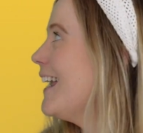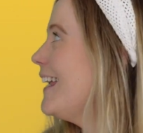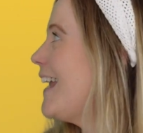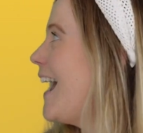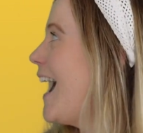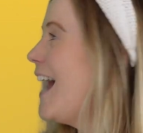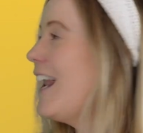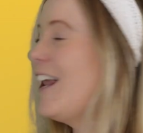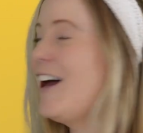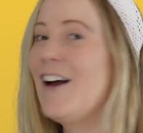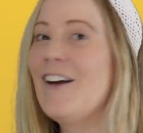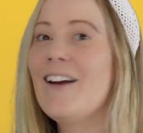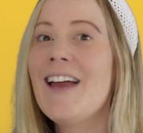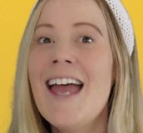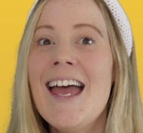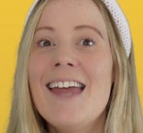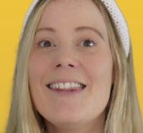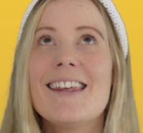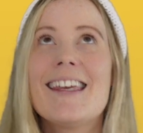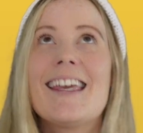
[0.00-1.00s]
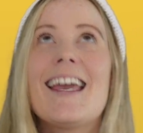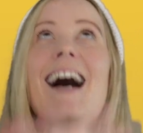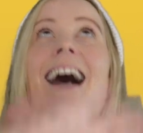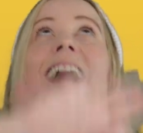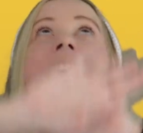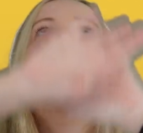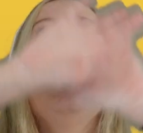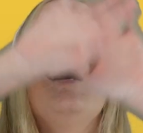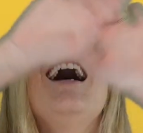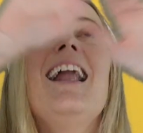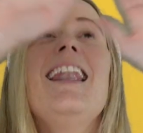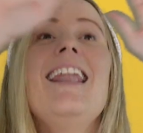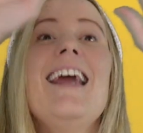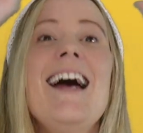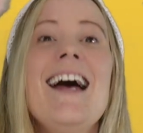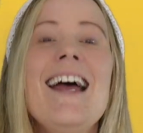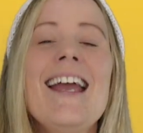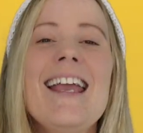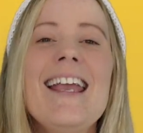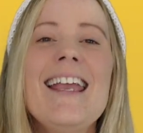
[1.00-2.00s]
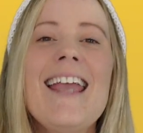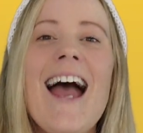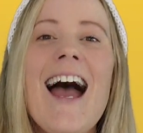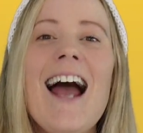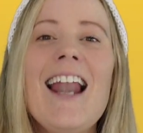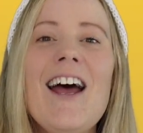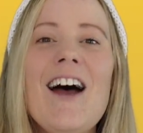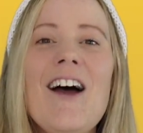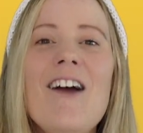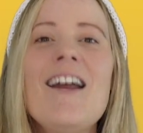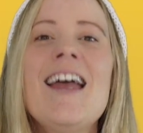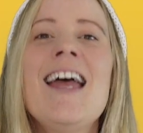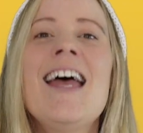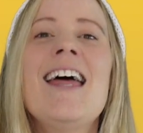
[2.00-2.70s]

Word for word: yellow, the colour yellow.